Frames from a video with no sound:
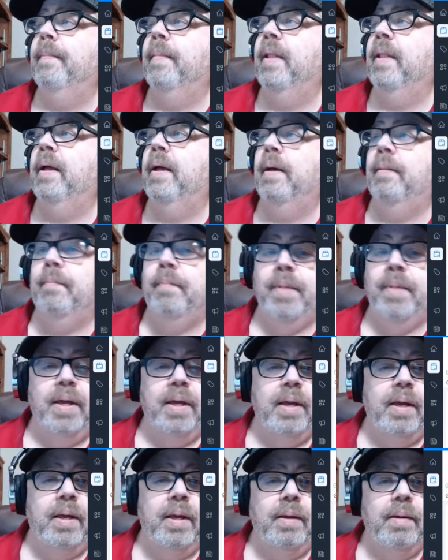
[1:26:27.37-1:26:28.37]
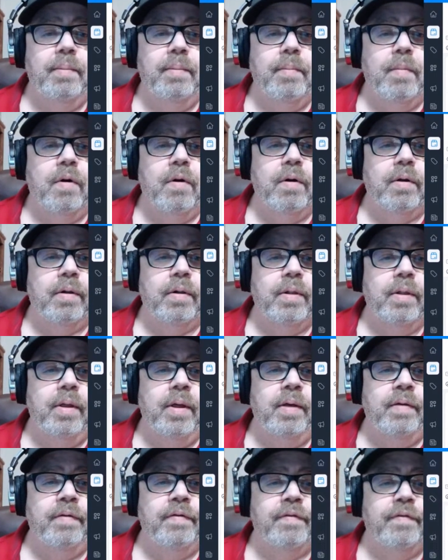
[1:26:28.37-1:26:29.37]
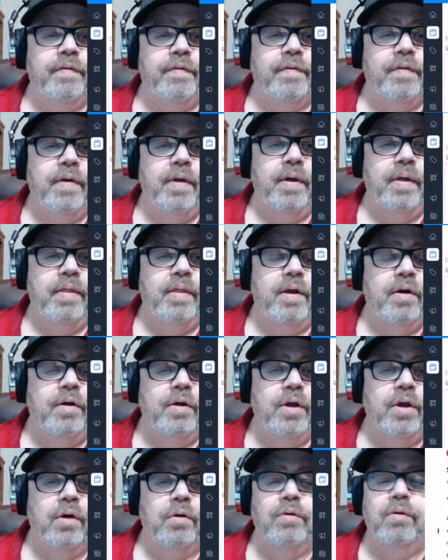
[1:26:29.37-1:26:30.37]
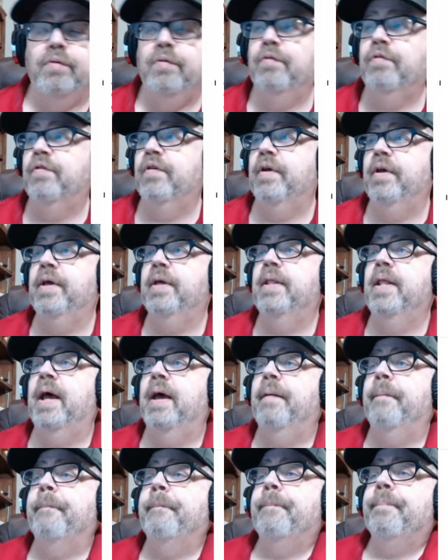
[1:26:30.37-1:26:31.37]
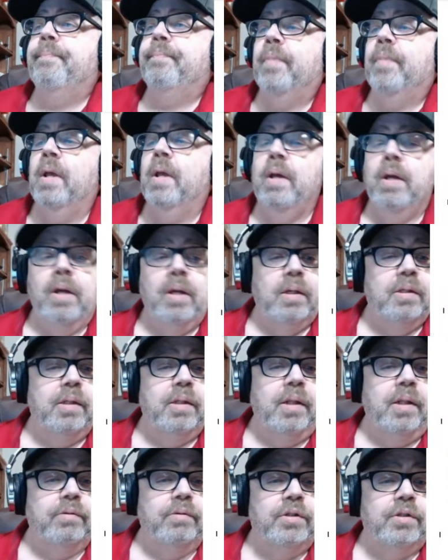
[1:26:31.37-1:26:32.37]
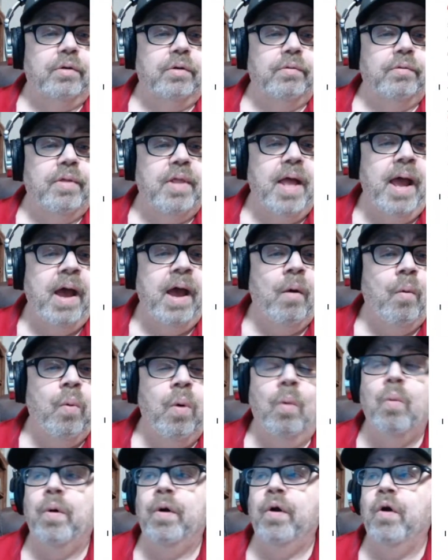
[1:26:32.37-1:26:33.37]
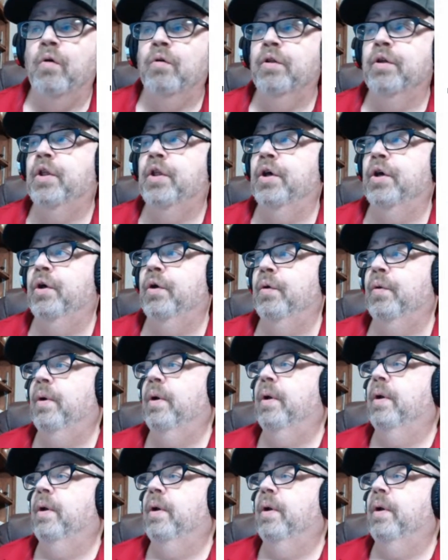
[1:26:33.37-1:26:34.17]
let me mark this, and there you go. You can see it now. So now what we're going to do,